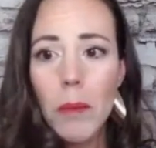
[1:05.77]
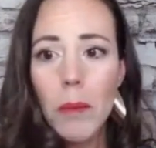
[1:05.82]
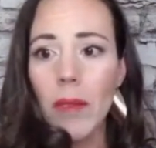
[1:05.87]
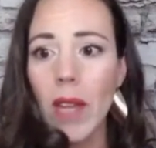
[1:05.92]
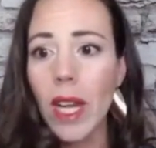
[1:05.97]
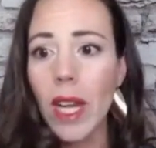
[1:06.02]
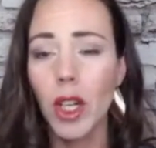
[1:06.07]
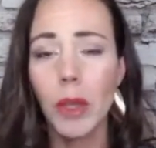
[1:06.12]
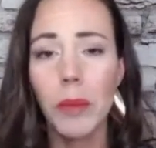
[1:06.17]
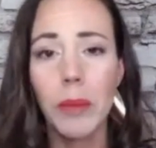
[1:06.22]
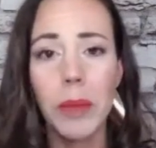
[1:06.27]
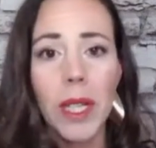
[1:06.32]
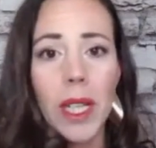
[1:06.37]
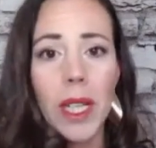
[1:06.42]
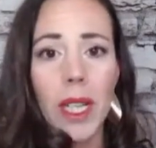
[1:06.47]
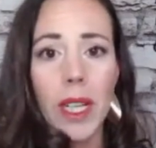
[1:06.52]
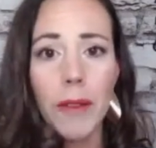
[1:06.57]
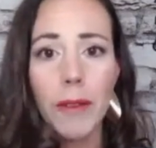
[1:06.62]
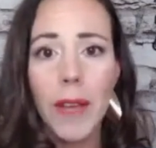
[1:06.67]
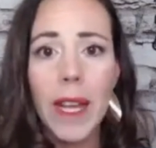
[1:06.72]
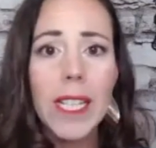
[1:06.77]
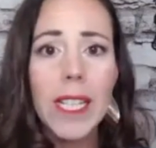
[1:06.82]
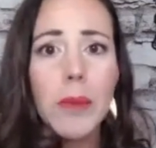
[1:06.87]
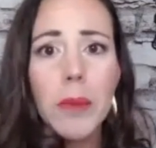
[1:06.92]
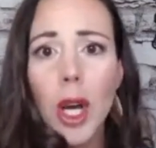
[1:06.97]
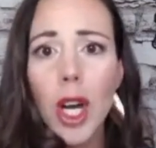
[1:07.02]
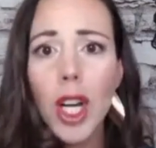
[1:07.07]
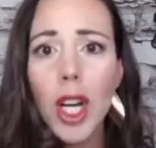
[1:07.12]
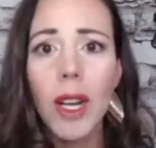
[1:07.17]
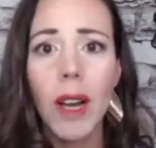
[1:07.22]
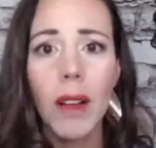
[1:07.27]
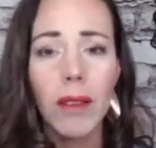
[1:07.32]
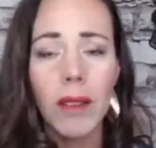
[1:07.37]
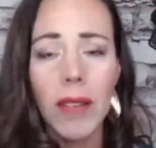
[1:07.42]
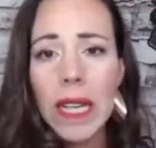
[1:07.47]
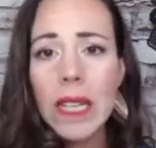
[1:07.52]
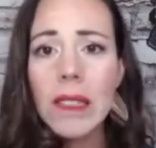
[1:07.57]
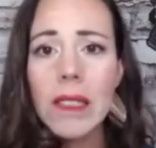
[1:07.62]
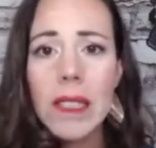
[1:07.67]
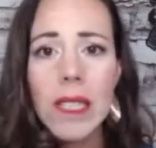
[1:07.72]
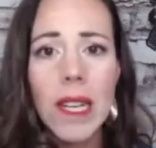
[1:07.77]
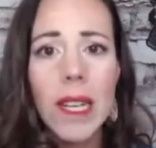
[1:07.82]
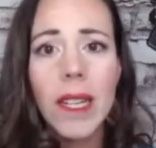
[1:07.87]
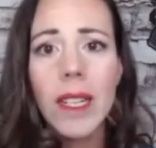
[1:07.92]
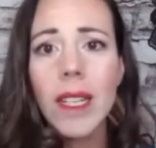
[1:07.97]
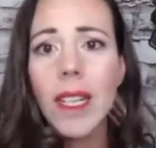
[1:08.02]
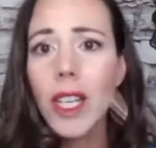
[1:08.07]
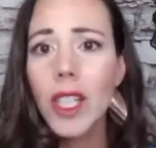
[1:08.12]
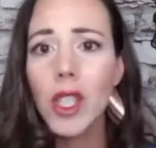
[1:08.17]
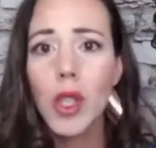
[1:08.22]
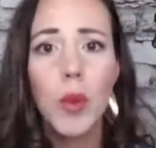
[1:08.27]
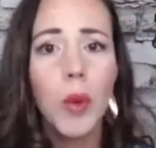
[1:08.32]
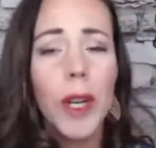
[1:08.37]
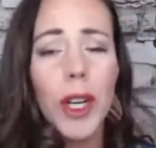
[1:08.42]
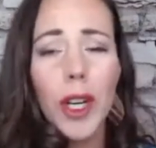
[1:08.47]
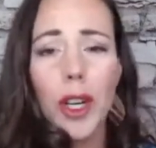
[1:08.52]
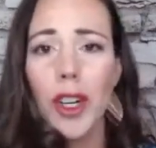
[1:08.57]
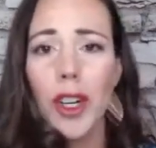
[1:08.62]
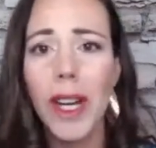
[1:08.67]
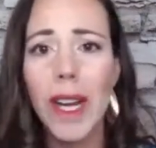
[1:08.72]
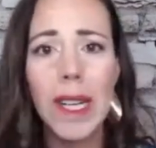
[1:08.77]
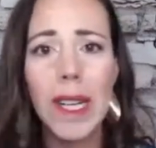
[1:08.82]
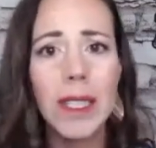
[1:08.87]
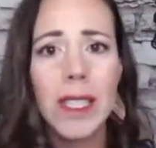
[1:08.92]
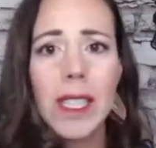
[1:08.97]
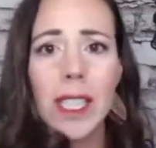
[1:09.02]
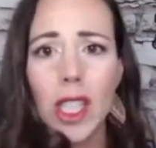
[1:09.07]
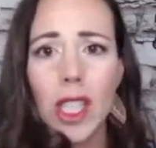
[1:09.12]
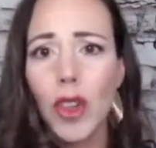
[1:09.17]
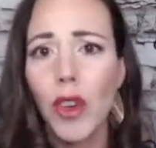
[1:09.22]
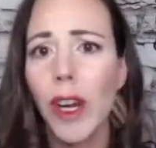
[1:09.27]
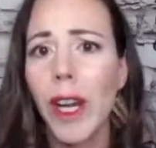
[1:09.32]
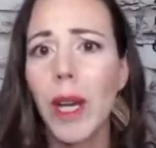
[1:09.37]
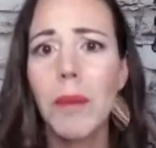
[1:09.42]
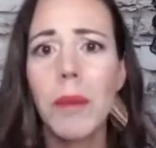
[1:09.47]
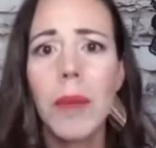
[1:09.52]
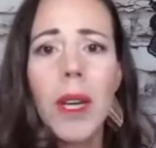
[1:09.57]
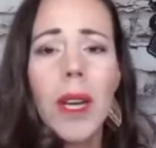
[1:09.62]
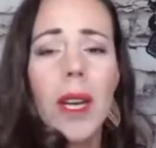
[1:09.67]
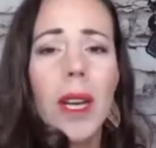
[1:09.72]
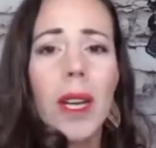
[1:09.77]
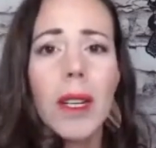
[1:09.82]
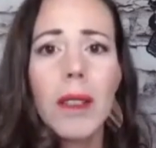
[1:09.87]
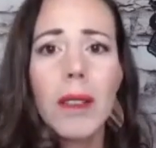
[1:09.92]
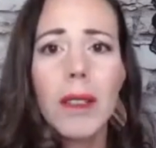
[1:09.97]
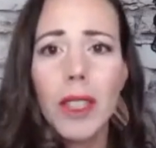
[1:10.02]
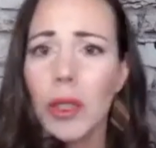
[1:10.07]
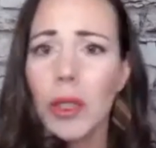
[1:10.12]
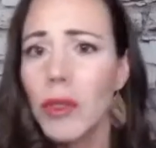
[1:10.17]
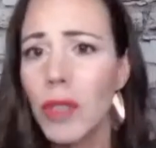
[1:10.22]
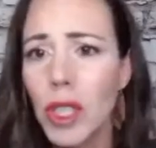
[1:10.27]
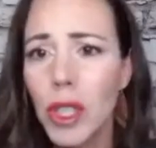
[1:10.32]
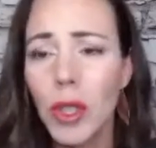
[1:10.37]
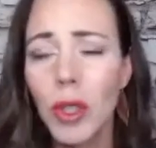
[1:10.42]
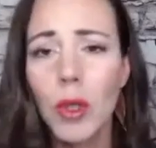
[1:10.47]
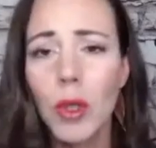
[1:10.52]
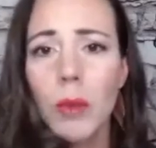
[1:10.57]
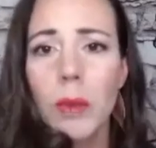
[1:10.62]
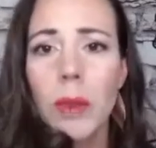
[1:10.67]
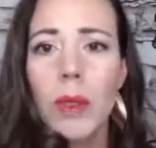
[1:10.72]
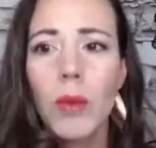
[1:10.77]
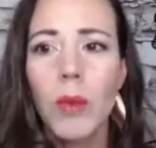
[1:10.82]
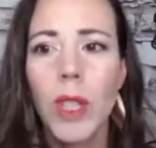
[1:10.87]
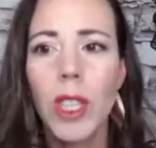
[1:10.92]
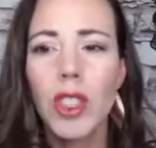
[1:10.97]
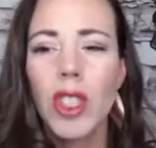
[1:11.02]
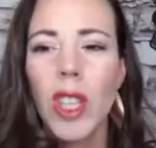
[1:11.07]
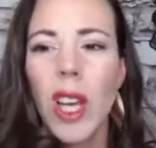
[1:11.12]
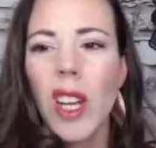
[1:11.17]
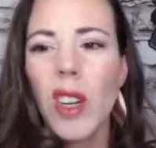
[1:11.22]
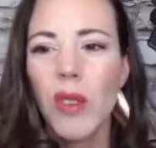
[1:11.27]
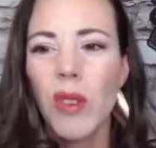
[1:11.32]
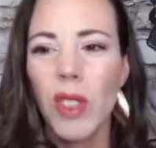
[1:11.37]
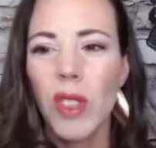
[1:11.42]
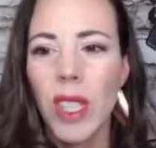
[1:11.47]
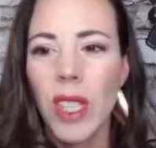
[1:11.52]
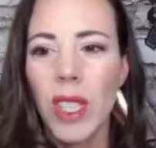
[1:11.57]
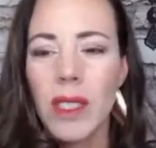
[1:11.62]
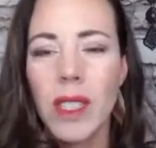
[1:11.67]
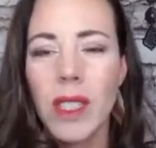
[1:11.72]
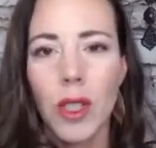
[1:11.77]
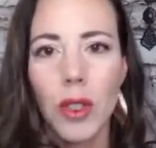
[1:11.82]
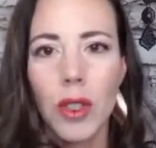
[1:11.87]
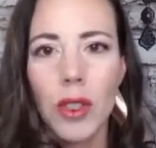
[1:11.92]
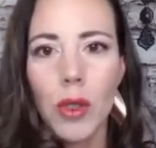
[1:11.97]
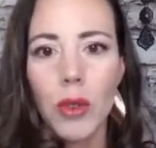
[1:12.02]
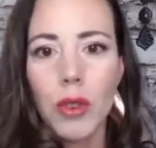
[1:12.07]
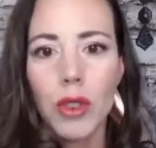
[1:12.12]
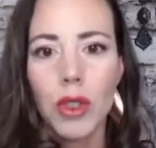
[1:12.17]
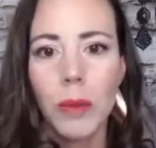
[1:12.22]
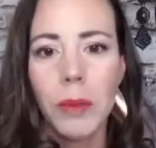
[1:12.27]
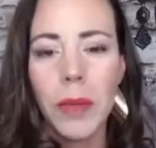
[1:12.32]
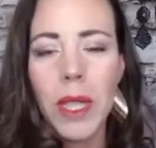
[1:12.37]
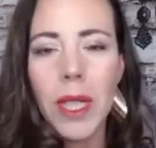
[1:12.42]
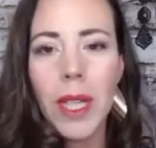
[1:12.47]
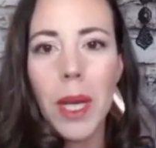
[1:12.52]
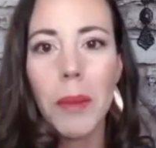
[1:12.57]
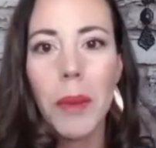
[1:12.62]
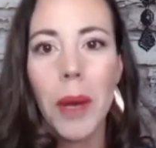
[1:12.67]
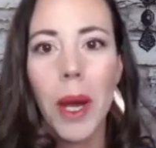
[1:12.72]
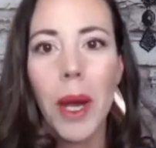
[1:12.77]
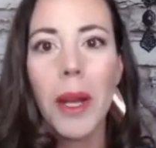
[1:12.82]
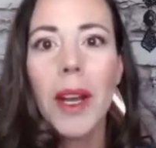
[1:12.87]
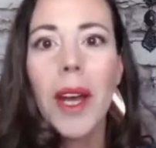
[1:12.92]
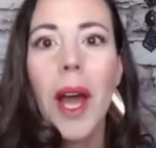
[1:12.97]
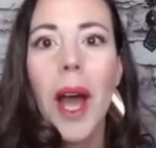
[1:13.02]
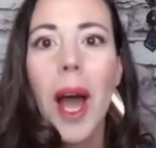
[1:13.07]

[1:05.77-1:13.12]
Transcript: It could be Facebook, LinkedIn, Twitter, Instagram, YouTube, which I don't really consider social media, but